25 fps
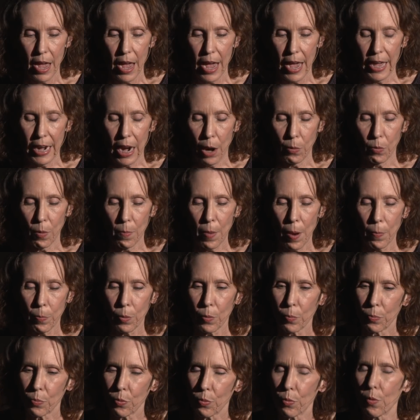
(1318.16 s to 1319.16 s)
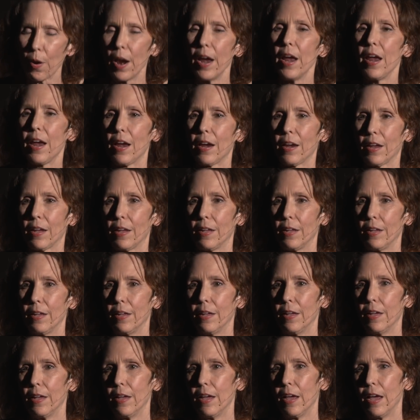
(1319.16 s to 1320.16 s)
And I remember praying
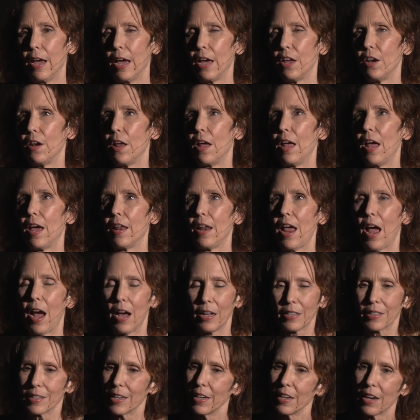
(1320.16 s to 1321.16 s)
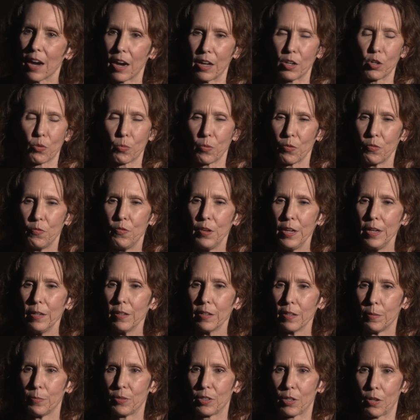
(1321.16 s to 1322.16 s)
and asking God to
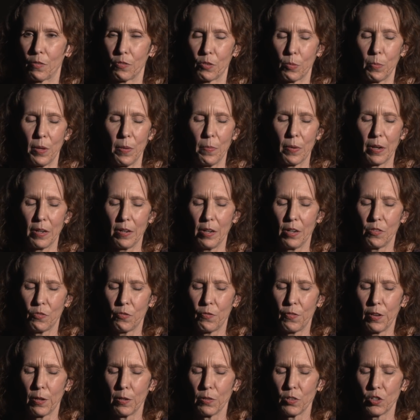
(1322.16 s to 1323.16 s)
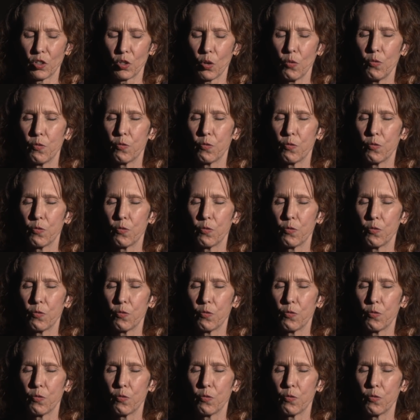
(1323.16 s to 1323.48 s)
reveal himself to me, but it felt so